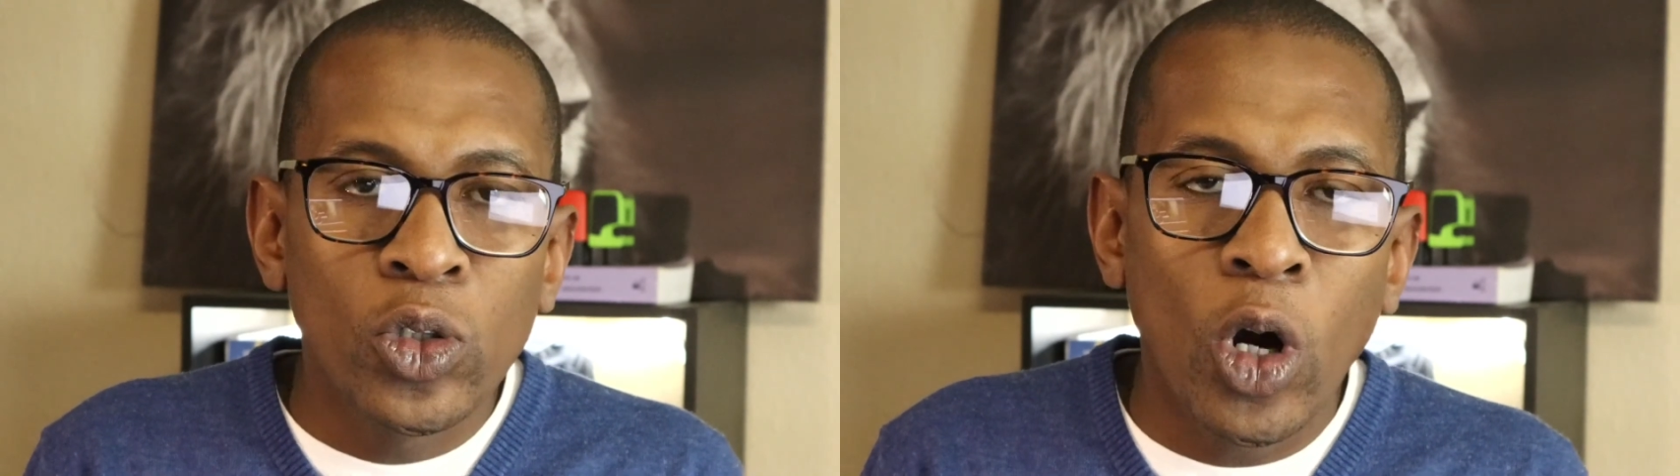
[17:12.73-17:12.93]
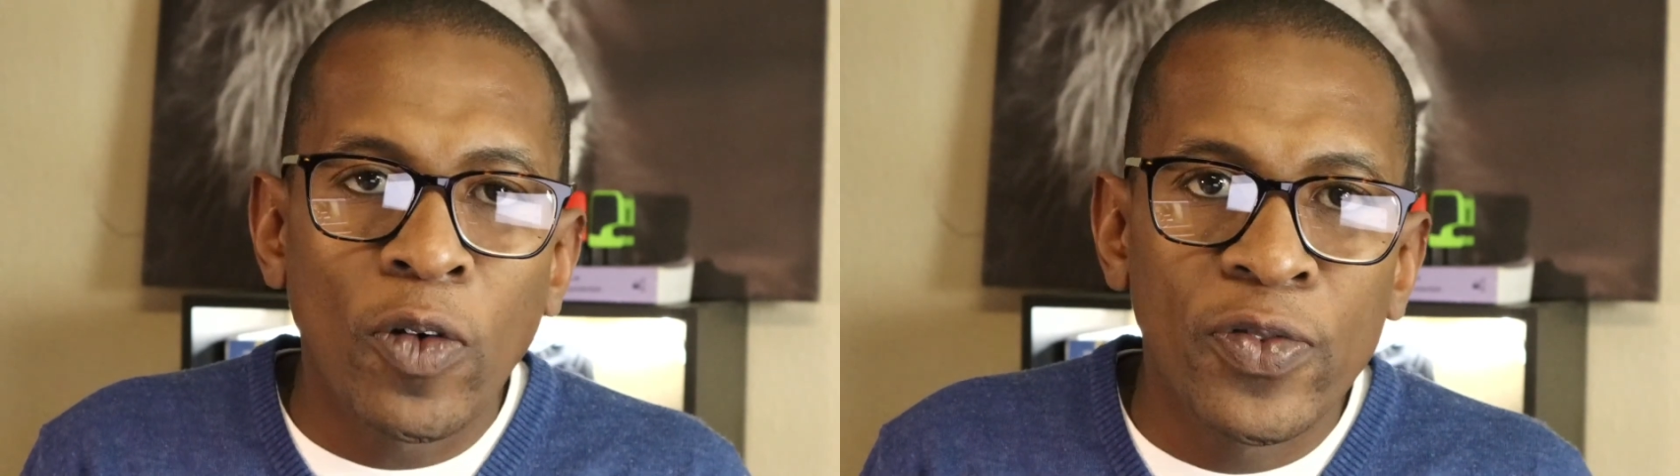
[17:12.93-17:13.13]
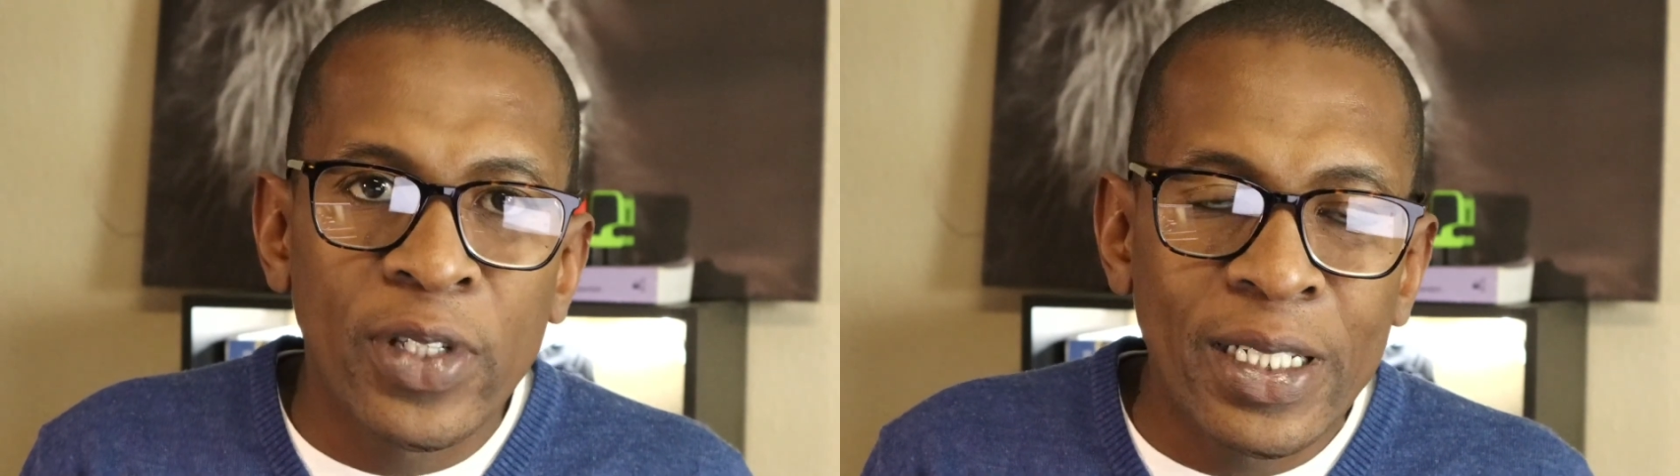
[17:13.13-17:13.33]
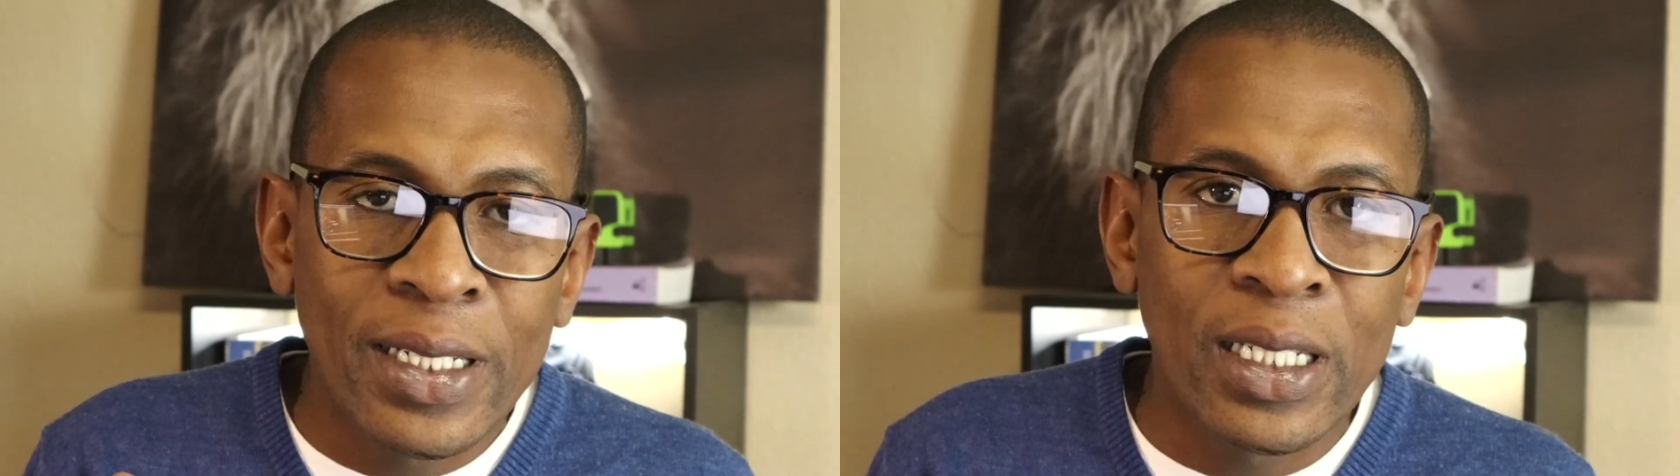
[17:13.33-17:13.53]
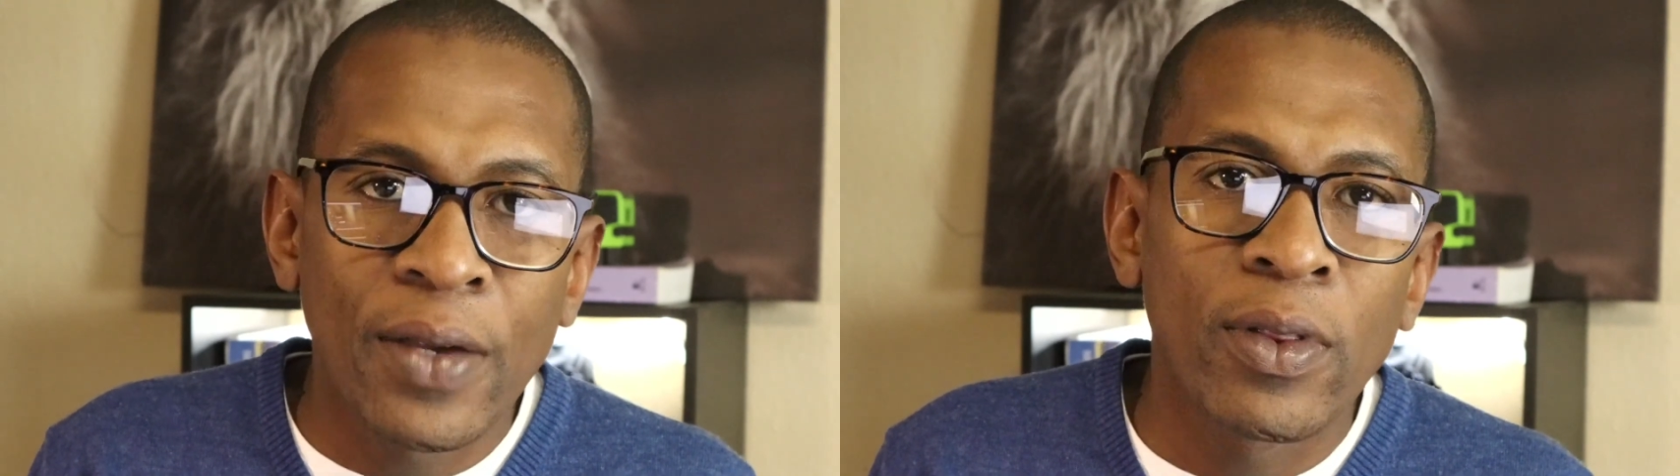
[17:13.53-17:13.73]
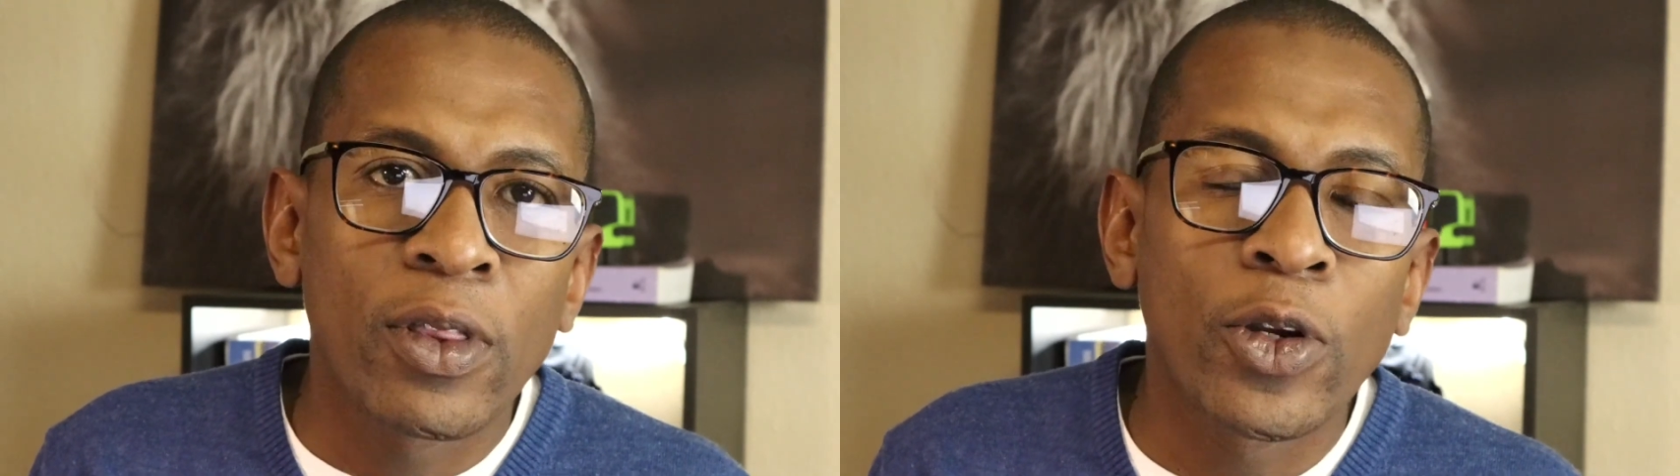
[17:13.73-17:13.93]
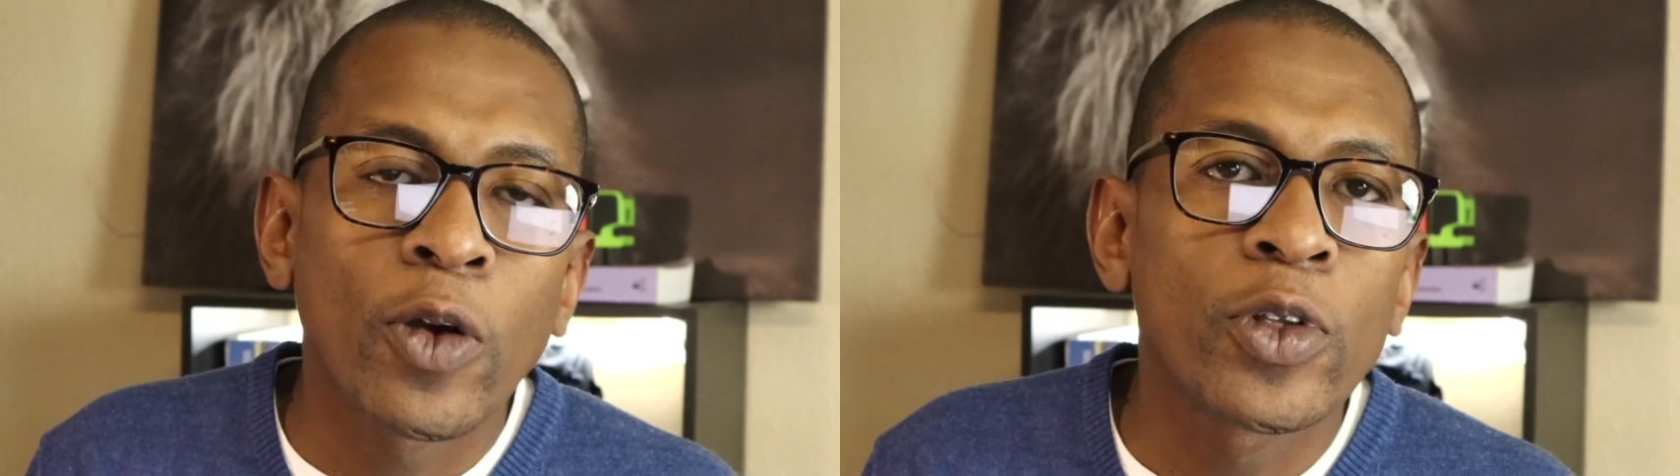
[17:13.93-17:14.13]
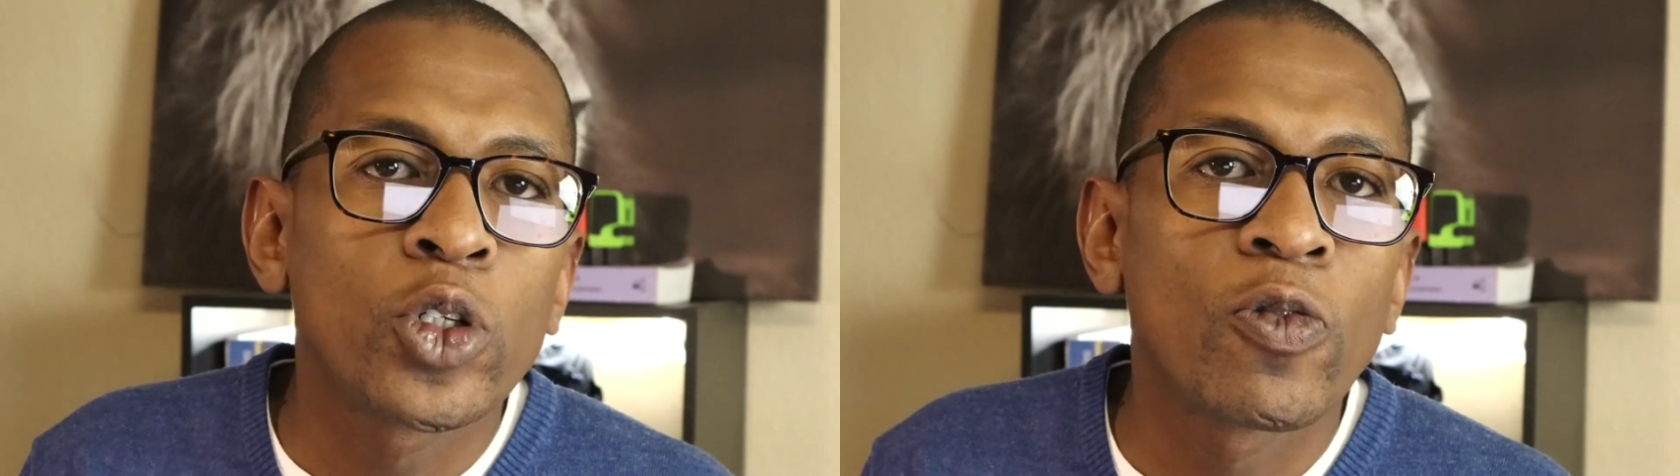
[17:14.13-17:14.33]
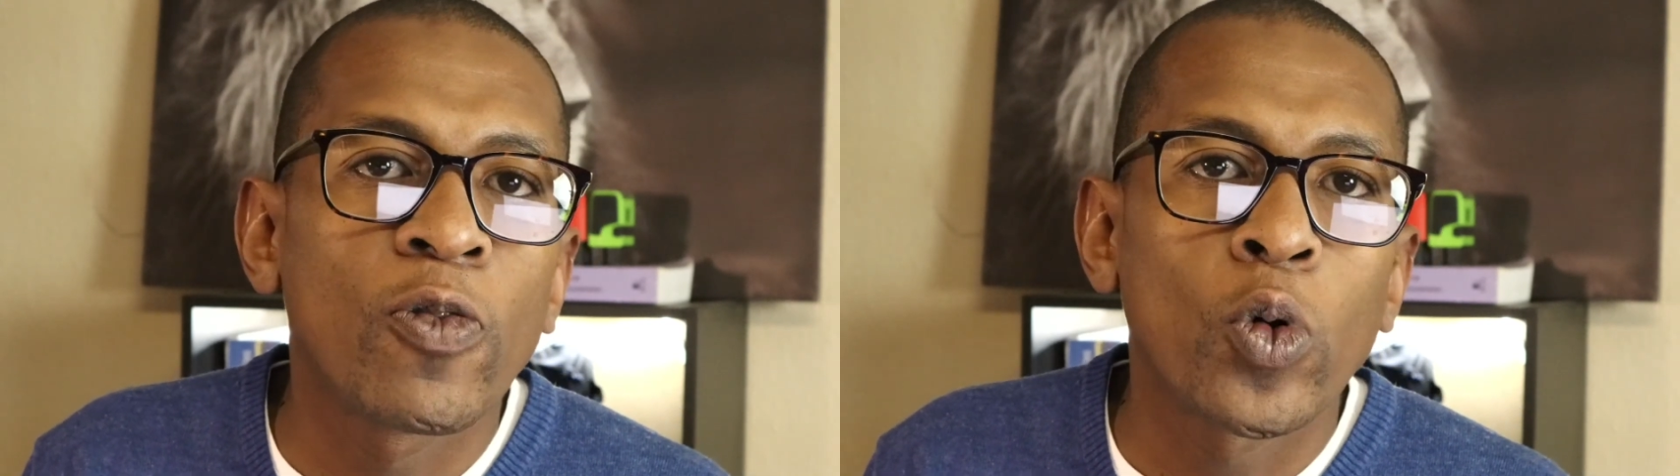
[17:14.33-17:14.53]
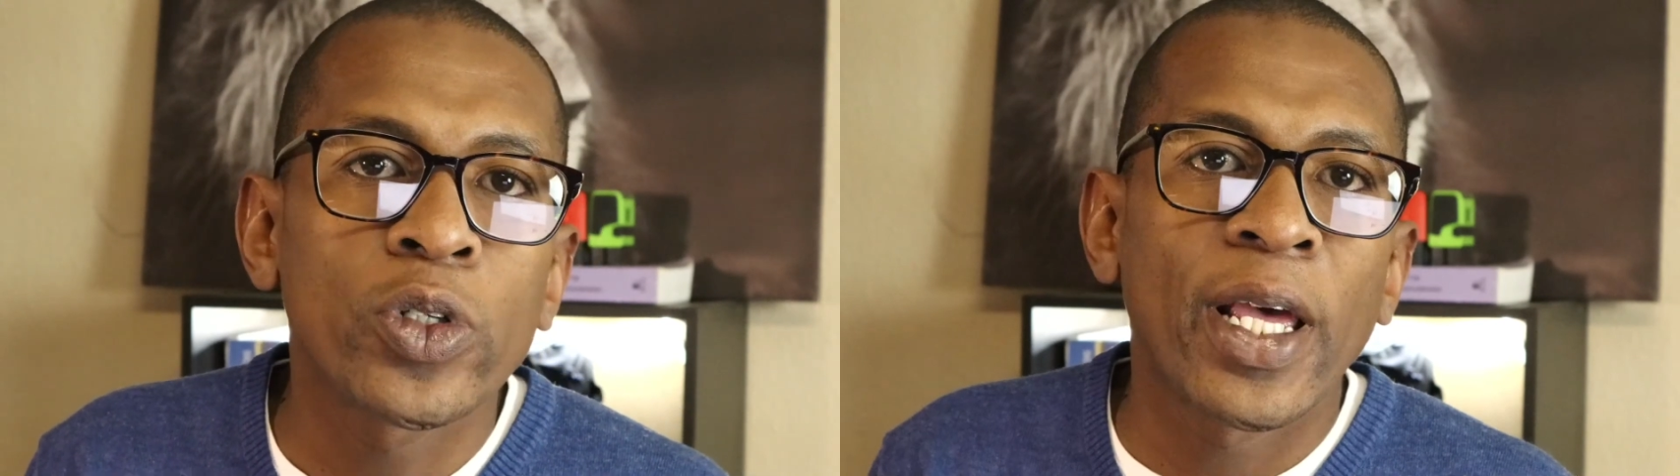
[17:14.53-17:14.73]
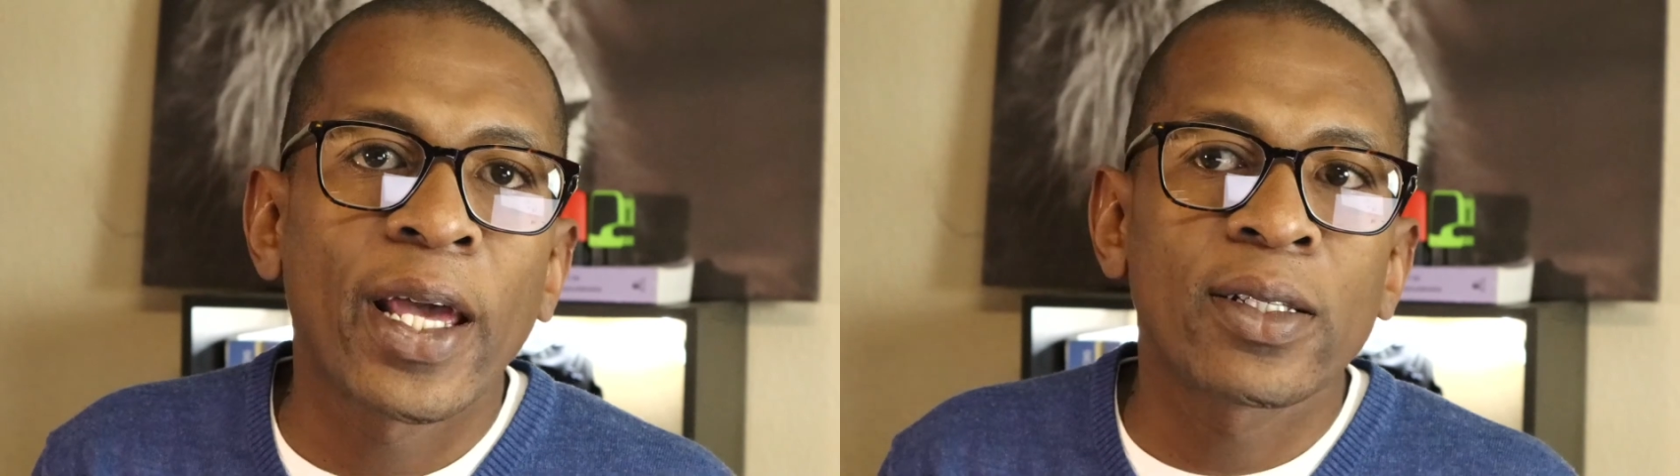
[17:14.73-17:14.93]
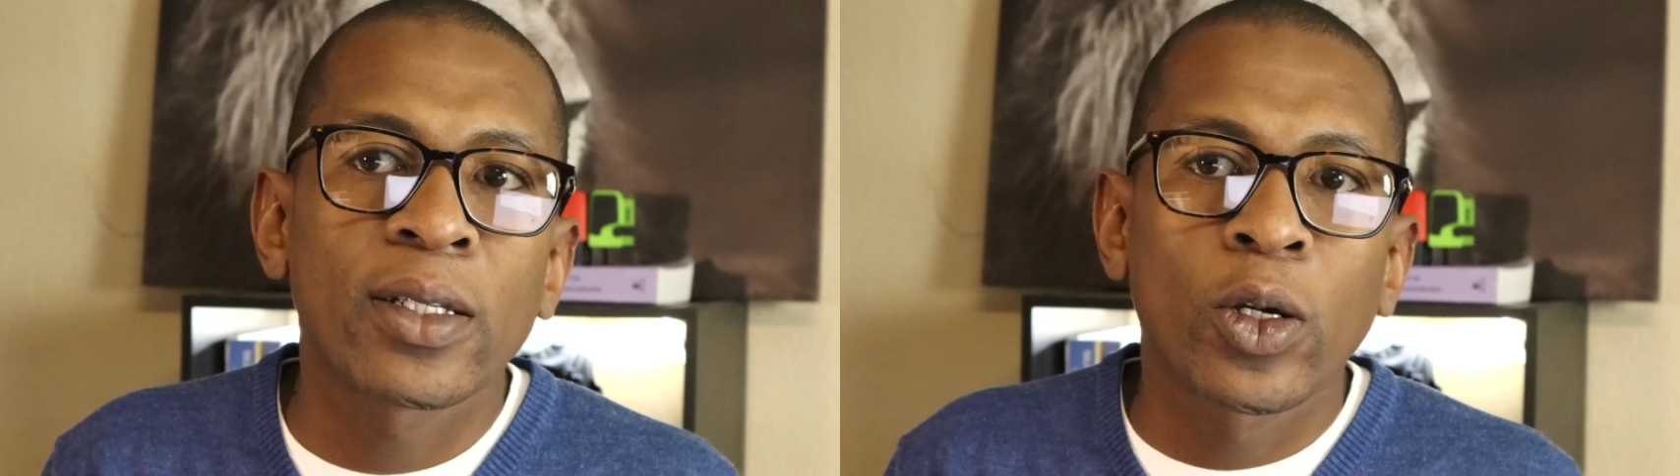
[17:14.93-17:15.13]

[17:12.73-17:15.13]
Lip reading: of Section 7.3 of the Divorce Act